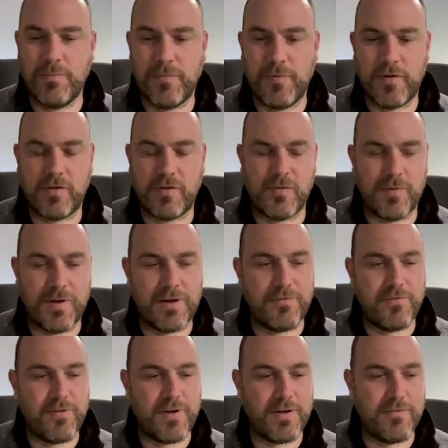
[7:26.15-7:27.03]
So it's around a
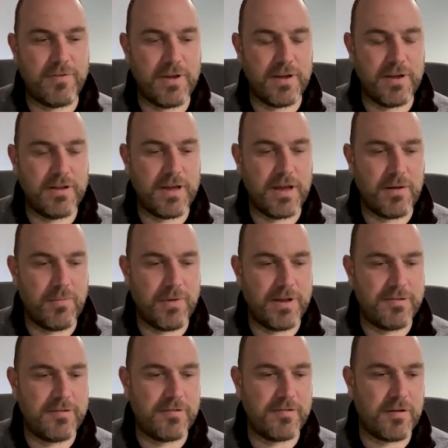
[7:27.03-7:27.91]
five gig
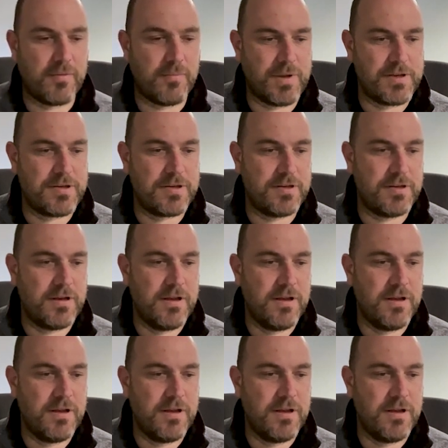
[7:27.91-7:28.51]
database, as I mentioned,